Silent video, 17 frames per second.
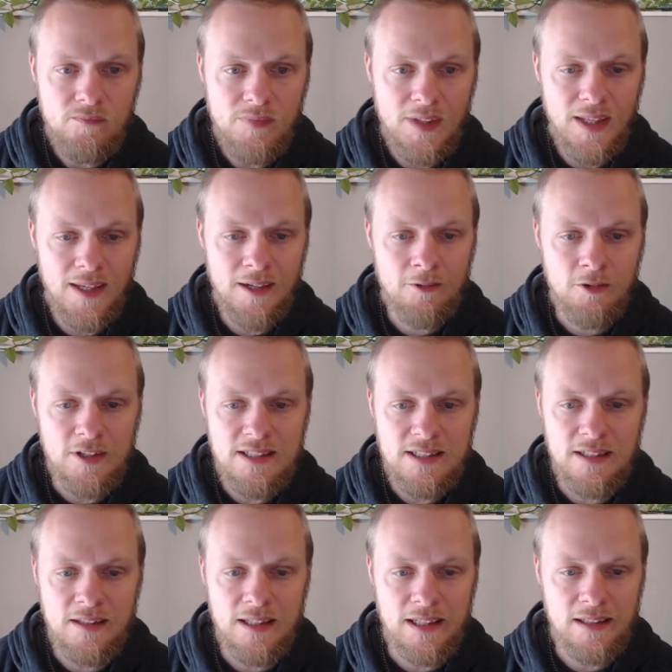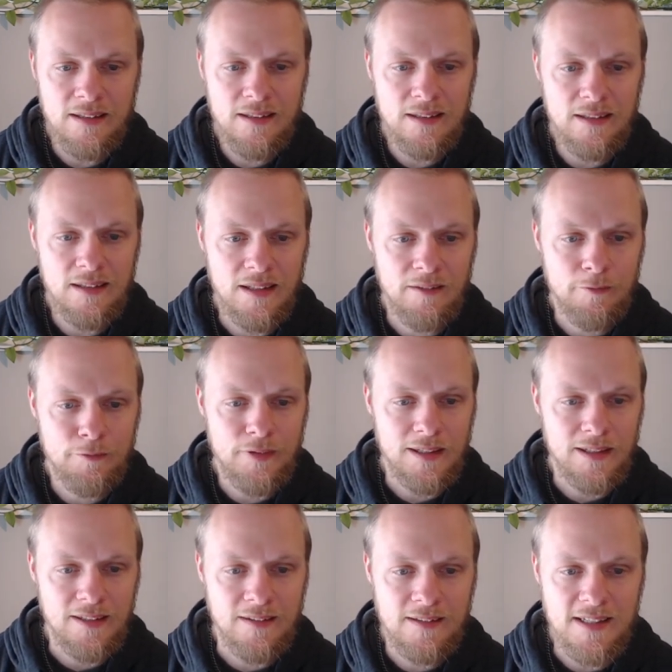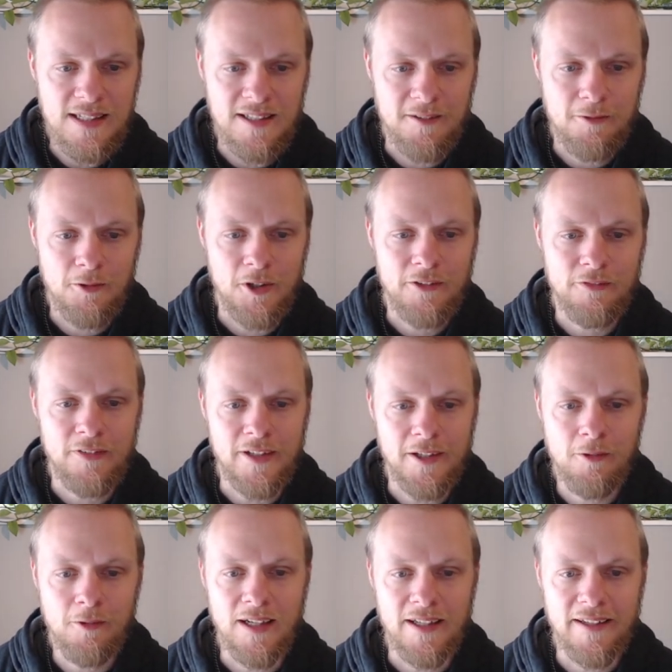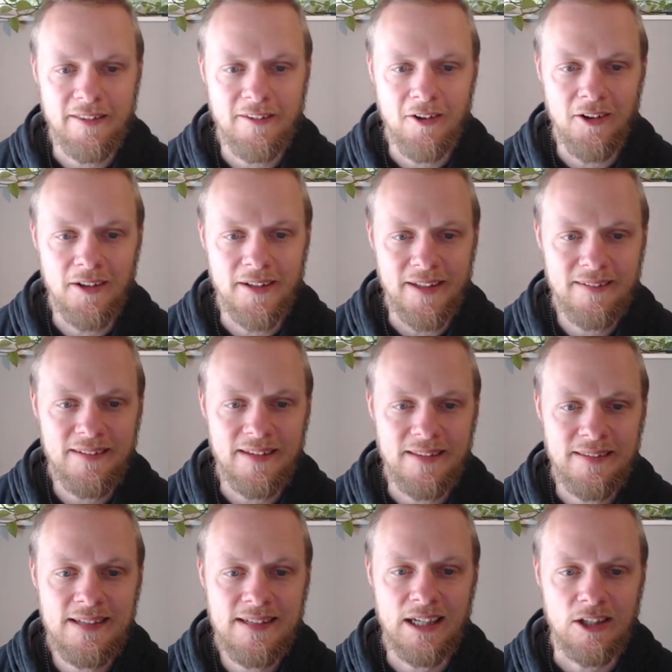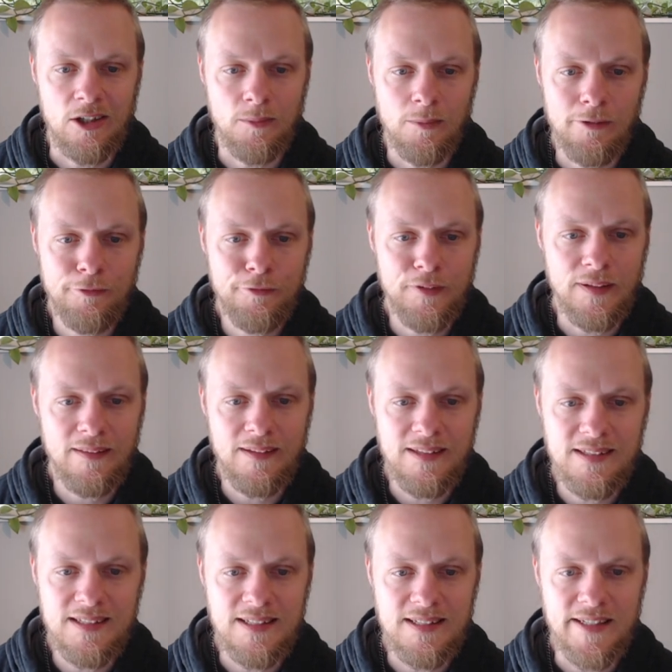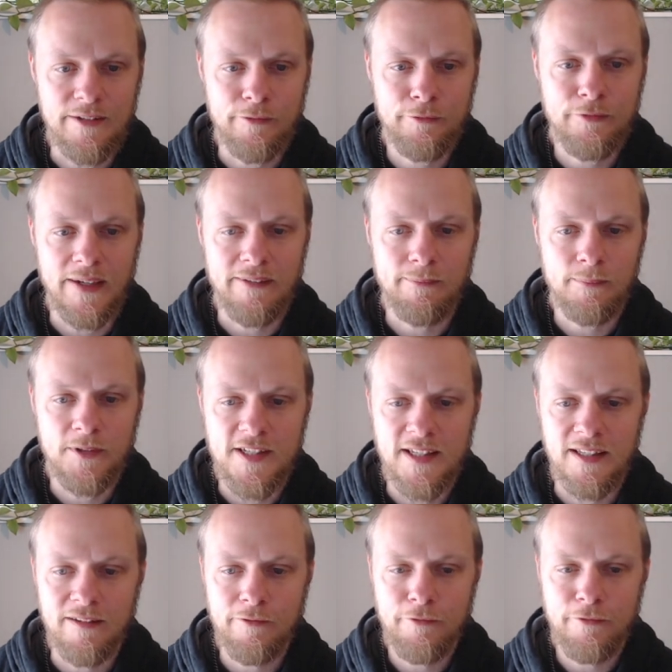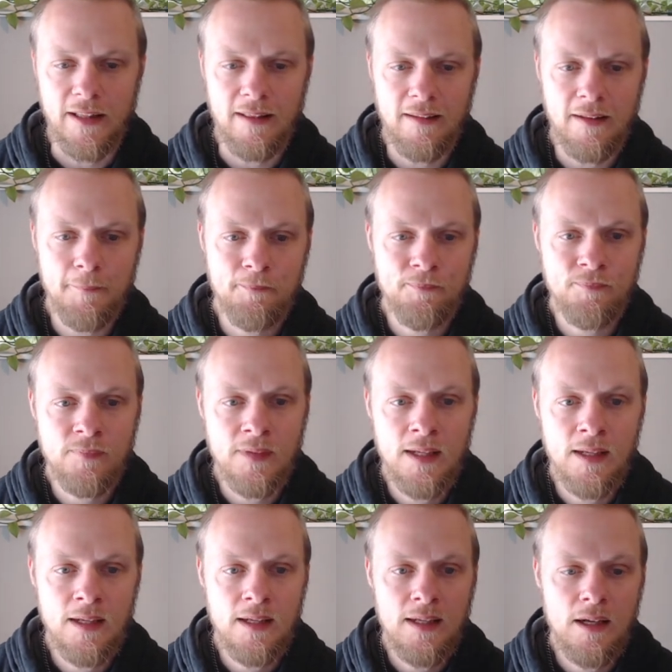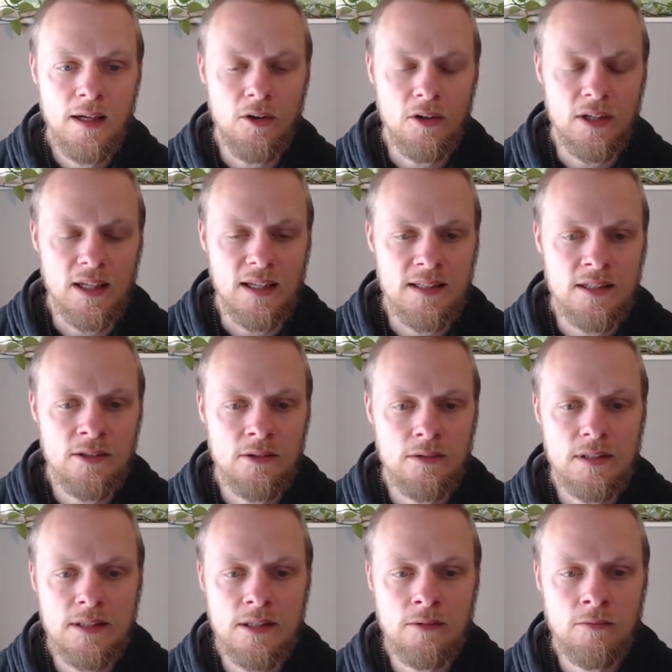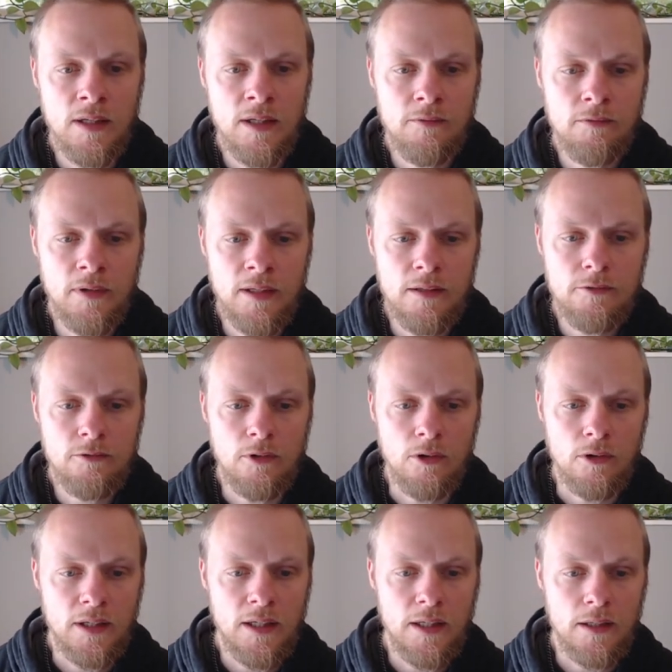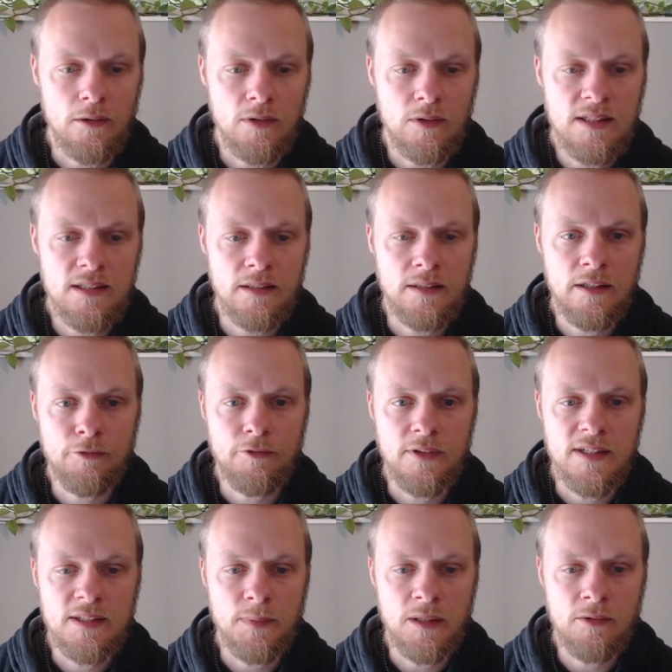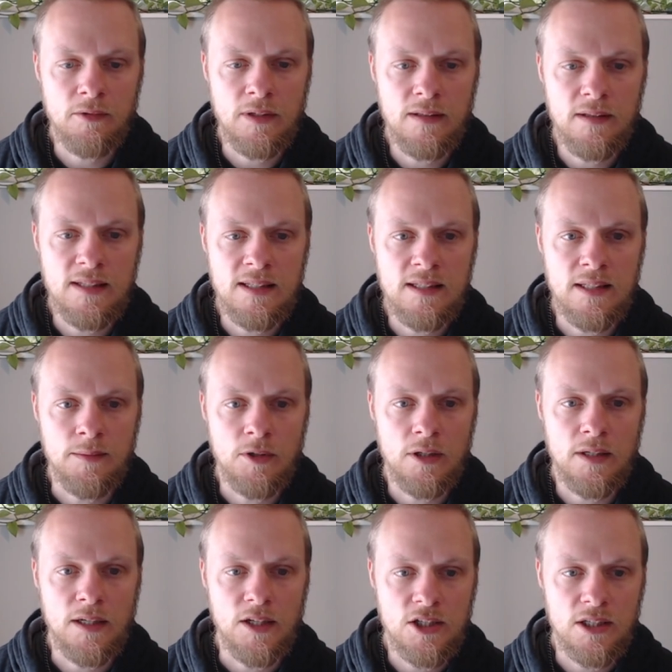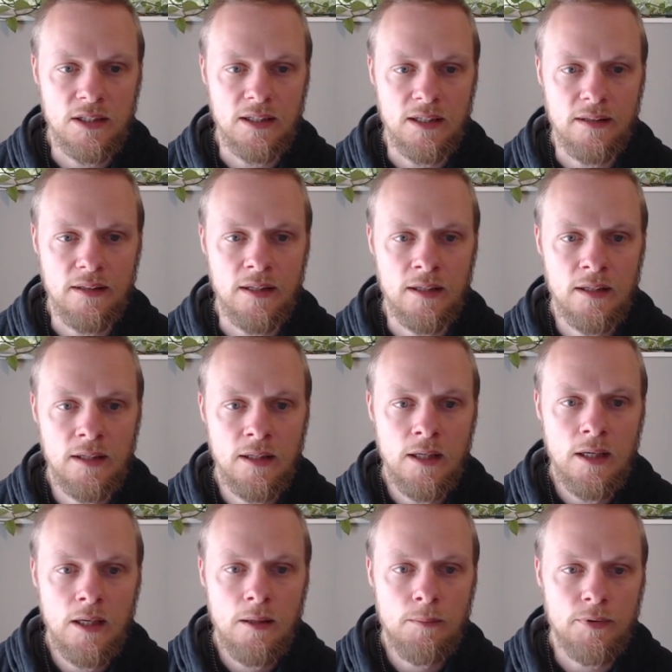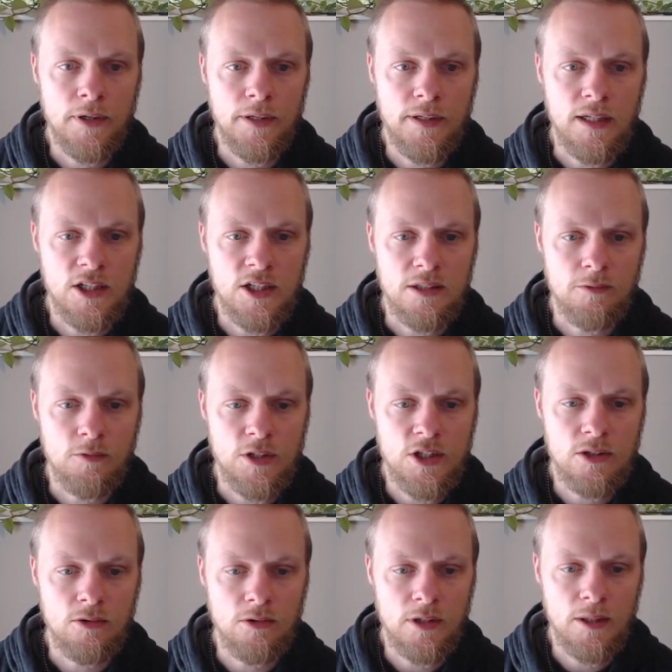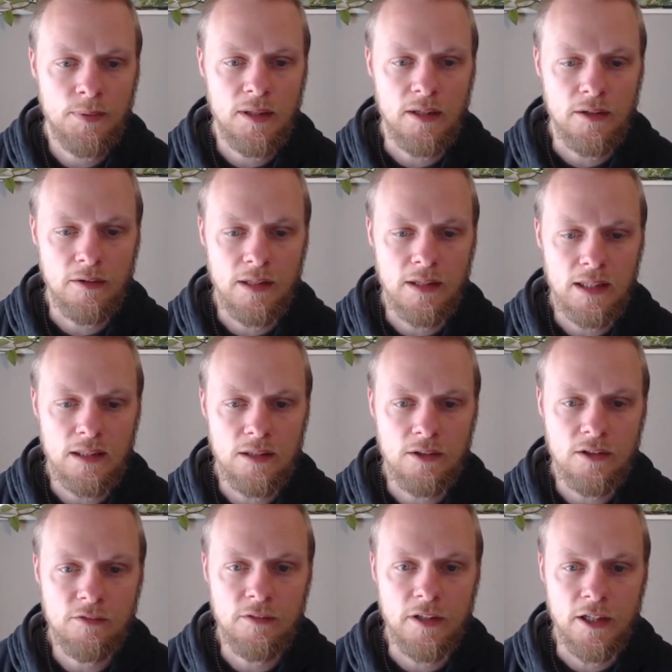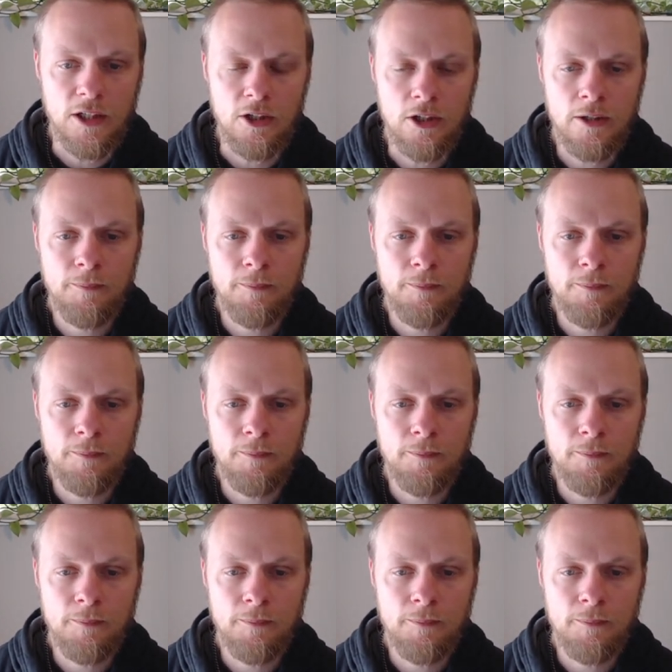And we see that, in fact, it doesn't work very well at all. It's a terrible fit. It says here 5% fit. Okay, so what went wrong here? What's the difference between this simulation and the prediction we showed up here that looked very good?